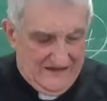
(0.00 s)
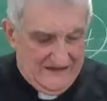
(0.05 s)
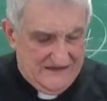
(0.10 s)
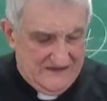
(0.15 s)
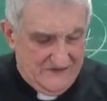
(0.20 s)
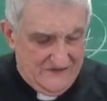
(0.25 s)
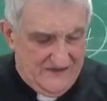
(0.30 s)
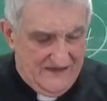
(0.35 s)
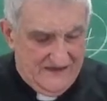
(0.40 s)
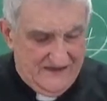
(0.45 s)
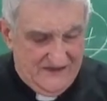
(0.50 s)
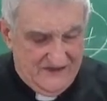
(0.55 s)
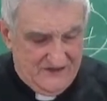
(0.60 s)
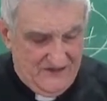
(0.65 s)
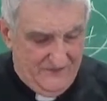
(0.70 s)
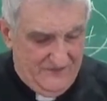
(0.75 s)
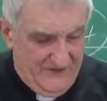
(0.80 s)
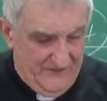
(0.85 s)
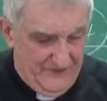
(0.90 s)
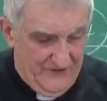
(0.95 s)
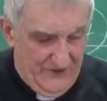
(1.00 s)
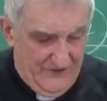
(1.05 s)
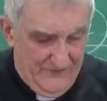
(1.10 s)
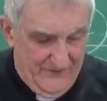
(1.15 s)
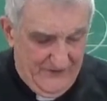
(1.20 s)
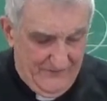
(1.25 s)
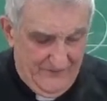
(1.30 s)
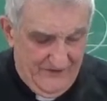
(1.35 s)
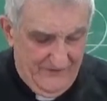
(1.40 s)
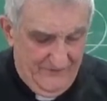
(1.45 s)
So that is a big
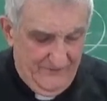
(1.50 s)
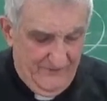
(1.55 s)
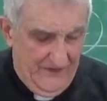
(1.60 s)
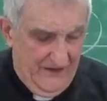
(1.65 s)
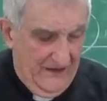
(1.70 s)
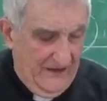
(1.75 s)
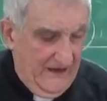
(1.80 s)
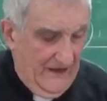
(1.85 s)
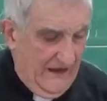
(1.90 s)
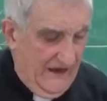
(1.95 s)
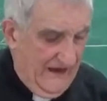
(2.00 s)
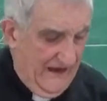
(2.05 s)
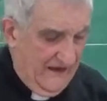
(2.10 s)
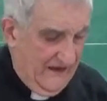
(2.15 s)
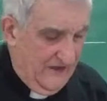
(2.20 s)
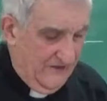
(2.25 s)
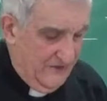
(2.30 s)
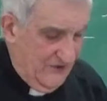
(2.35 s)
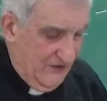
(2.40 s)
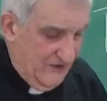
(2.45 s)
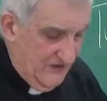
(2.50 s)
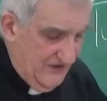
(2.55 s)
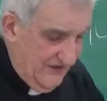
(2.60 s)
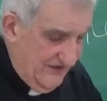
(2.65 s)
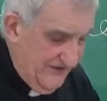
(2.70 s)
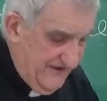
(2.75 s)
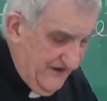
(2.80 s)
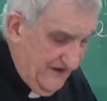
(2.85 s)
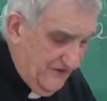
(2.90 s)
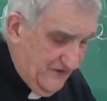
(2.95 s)
problem. Another
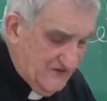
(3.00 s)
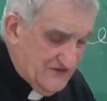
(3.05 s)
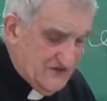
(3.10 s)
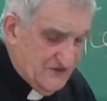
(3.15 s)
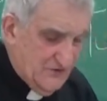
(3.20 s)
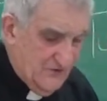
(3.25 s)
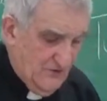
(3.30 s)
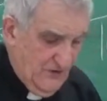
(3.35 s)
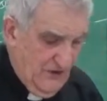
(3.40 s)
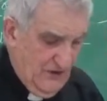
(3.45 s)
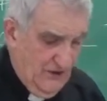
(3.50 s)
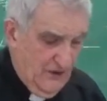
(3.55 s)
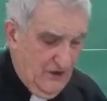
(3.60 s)
thing also,